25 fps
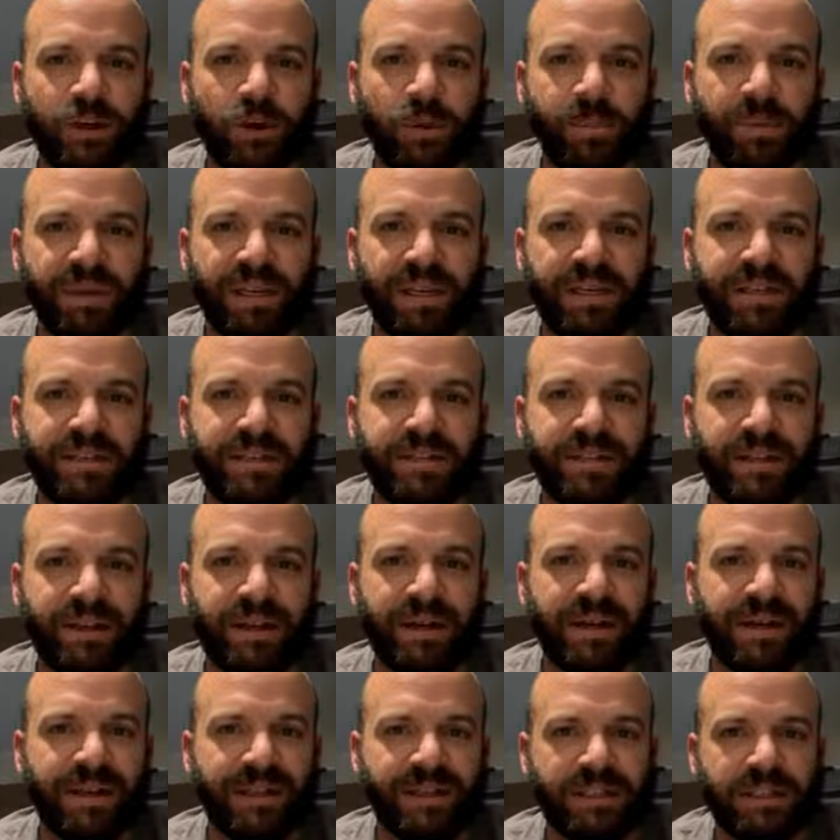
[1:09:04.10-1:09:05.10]
obese than
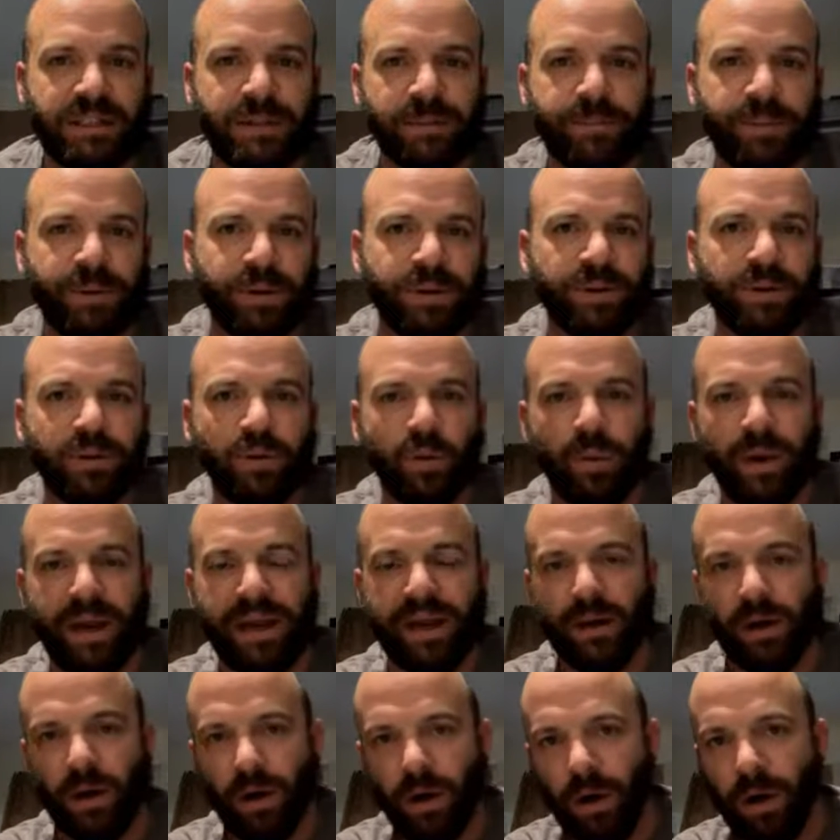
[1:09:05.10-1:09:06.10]
it is to put the
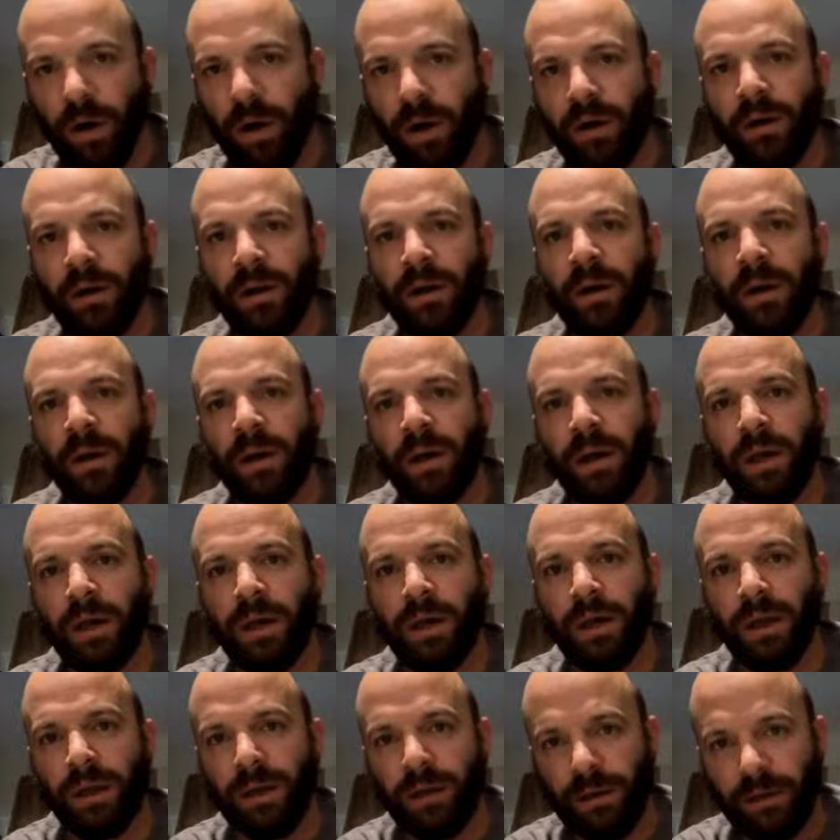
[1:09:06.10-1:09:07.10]
weight on
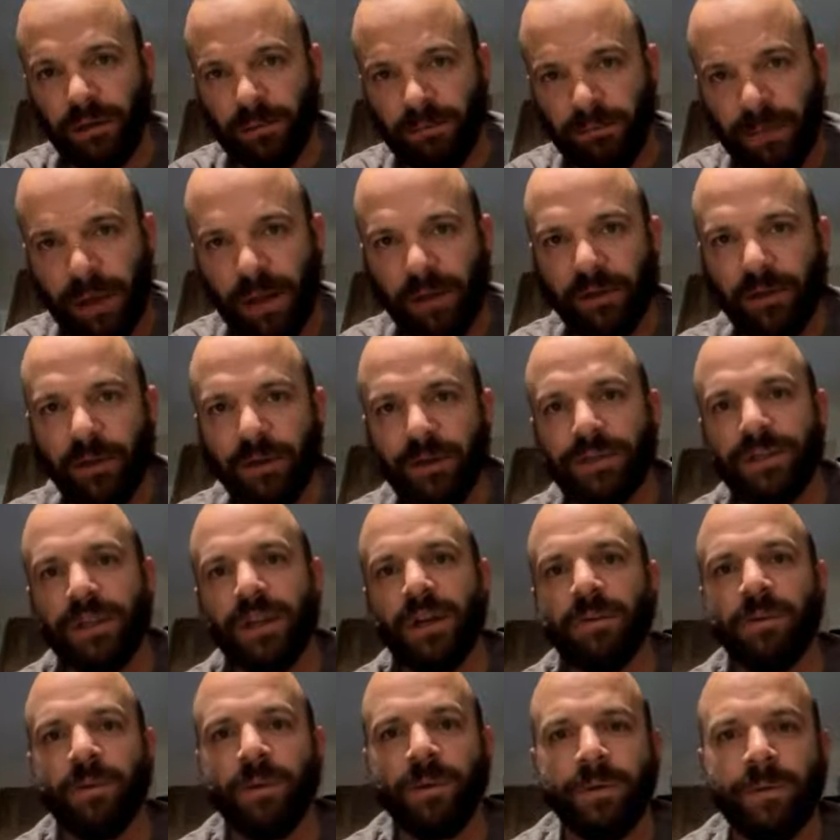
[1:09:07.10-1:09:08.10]
a malnourished
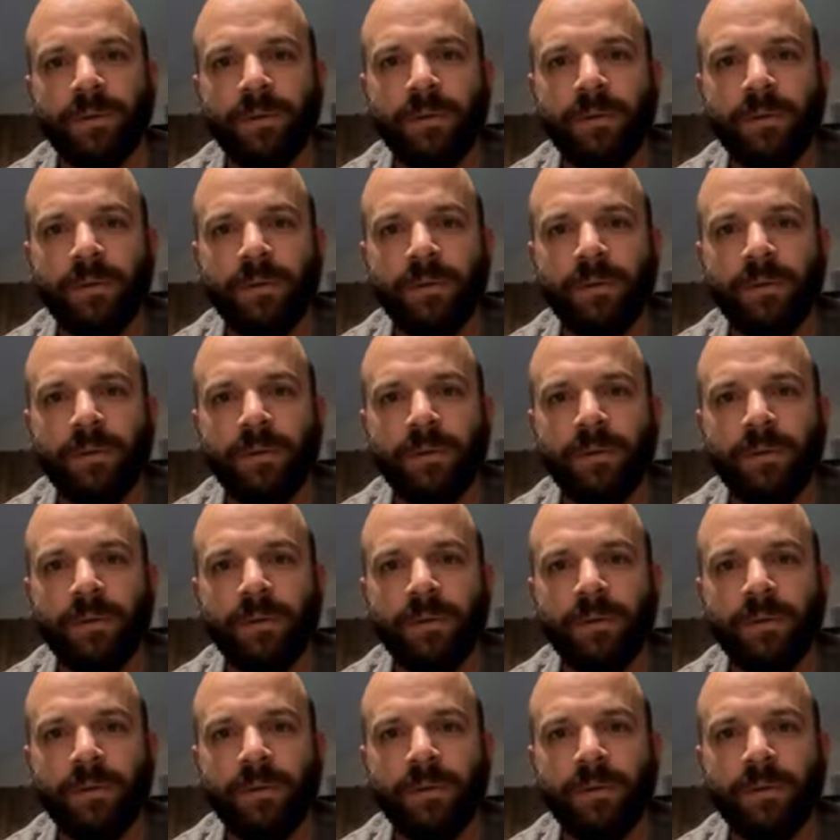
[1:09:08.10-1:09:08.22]
animal.